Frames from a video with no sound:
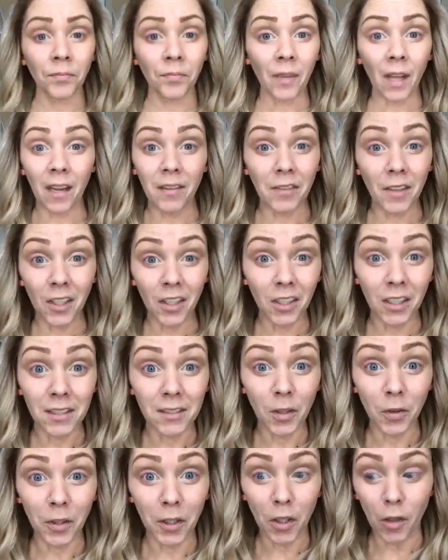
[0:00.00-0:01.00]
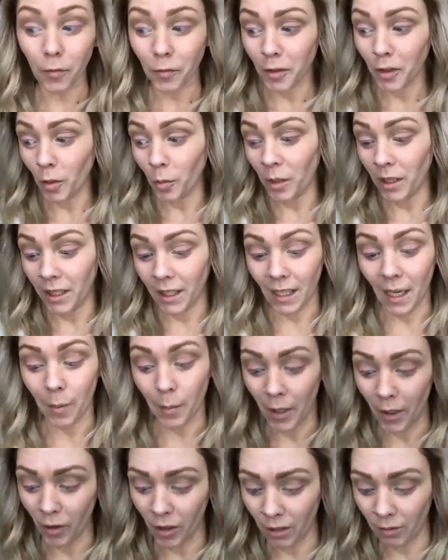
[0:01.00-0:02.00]
I figured he's only home for the weekend. I
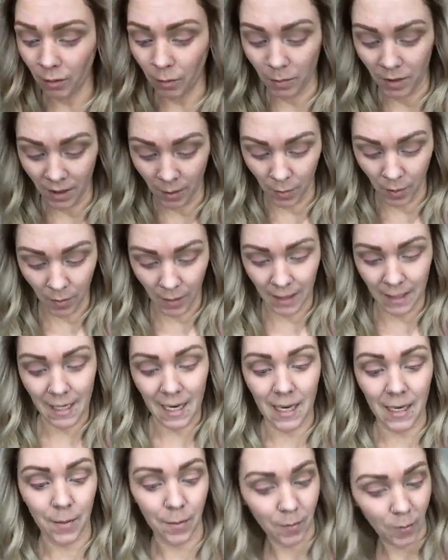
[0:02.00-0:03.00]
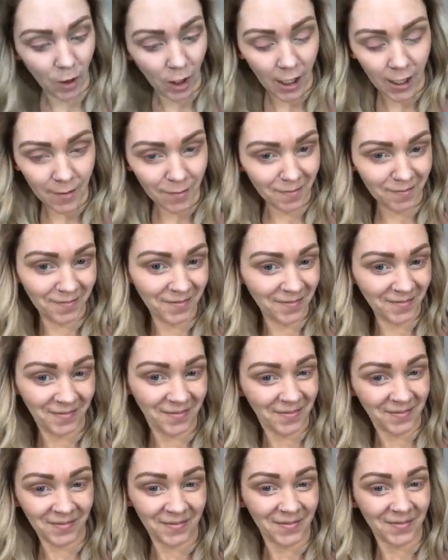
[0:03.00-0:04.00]
better give him some of my time, right?
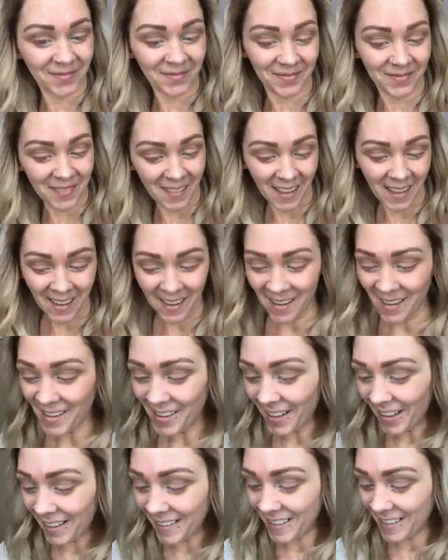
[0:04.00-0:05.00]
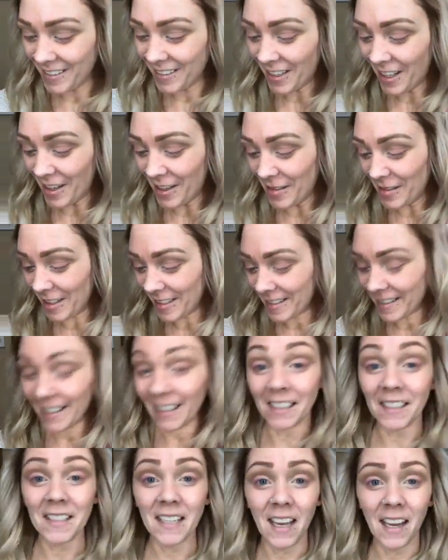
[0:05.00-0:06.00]
Okay, so now I'm just going
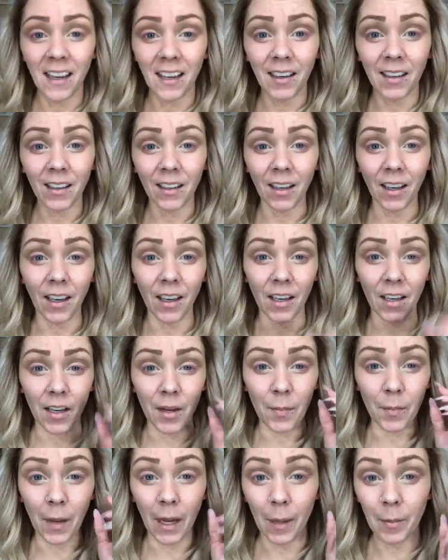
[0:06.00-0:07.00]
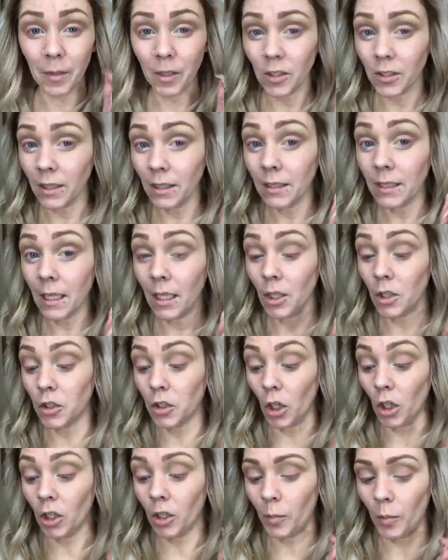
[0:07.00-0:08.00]
to take, a
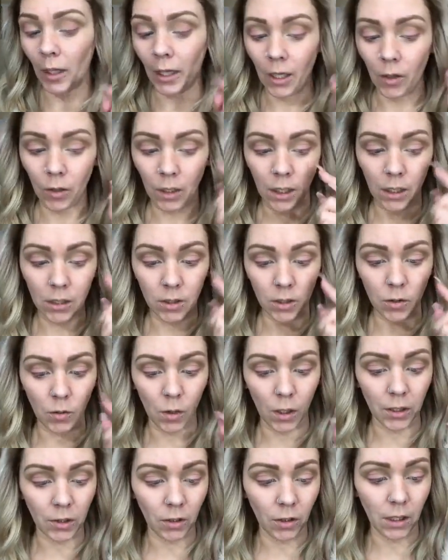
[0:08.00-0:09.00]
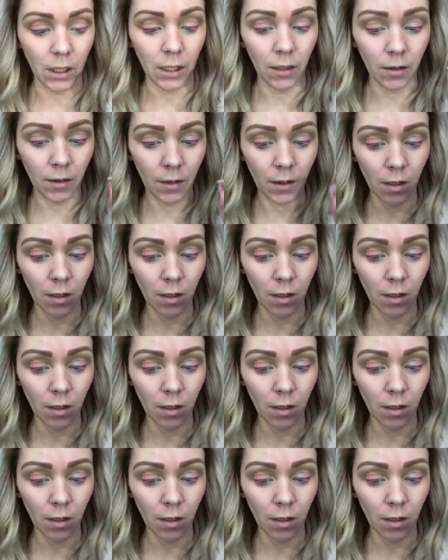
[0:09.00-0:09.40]
dark brown and do underneath.